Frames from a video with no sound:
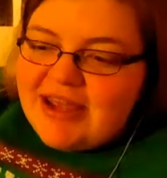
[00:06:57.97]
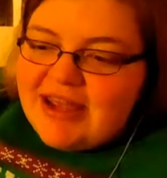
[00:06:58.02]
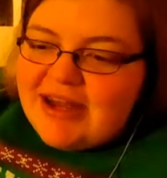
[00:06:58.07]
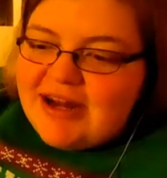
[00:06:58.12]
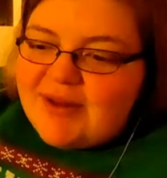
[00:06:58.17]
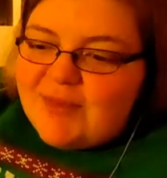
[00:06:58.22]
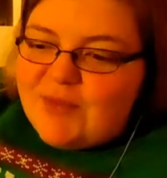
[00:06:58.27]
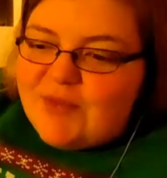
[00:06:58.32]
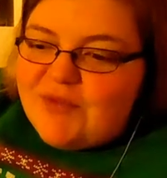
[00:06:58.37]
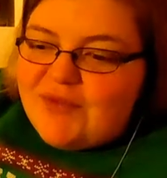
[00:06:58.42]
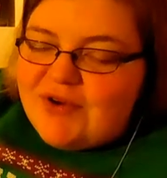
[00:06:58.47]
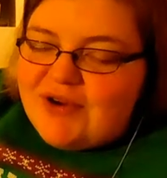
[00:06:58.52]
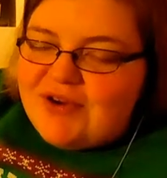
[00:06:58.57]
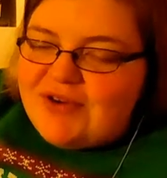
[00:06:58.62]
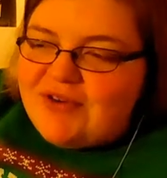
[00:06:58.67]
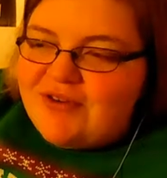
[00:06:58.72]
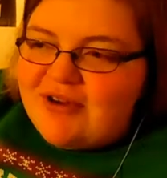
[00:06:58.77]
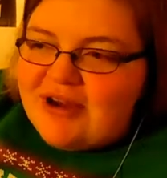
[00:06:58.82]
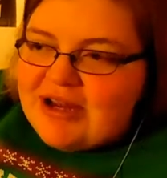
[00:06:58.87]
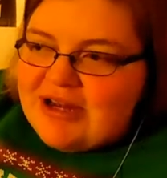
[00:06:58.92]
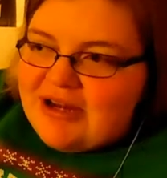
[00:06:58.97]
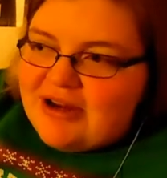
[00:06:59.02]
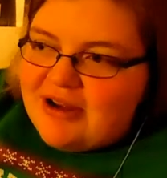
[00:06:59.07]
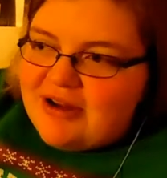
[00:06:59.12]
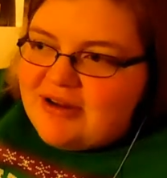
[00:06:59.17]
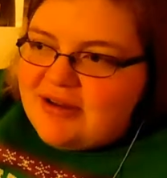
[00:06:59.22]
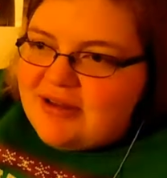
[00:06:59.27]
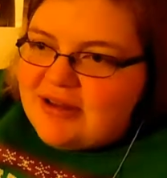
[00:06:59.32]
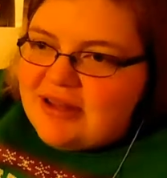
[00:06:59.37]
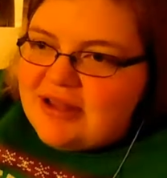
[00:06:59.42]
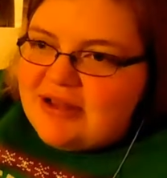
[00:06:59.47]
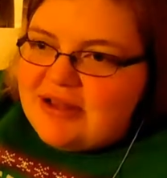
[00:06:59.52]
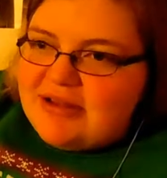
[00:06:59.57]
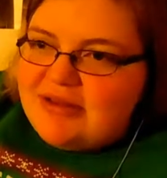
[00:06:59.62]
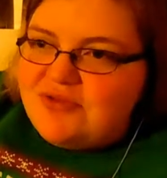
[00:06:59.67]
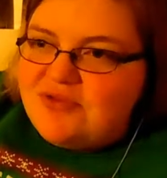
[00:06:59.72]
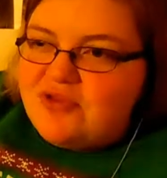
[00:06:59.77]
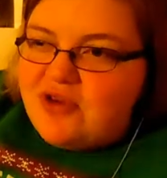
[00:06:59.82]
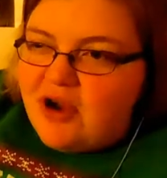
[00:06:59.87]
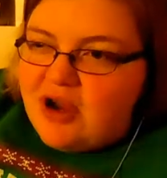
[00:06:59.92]
And I'm over here trying not to like
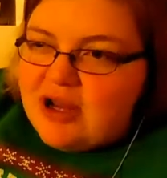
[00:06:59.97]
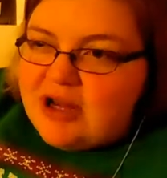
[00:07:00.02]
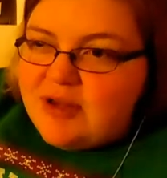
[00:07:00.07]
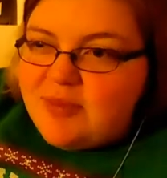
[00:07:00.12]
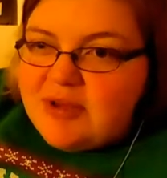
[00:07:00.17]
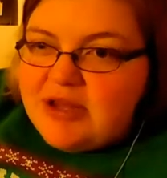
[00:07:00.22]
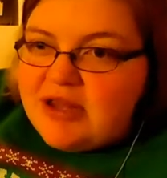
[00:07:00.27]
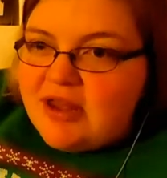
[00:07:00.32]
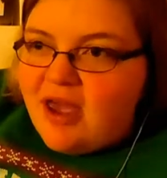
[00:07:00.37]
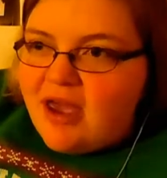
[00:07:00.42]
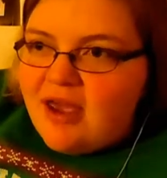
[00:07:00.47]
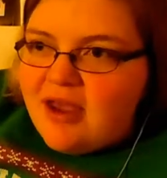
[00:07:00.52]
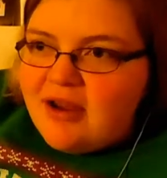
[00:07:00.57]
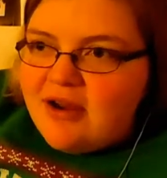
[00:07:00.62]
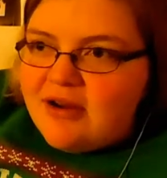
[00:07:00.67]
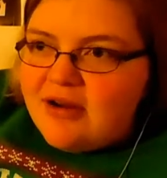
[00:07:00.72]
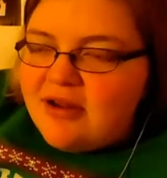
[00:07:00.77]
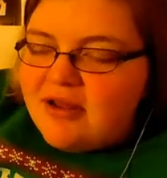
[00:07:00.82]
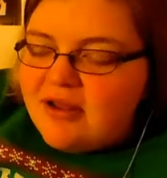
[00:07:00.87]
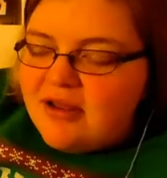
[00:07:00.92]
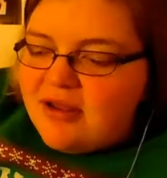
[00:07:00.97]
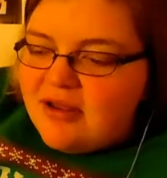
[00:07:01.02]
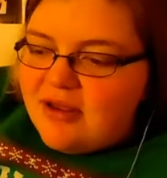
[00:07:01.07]
try to be tired,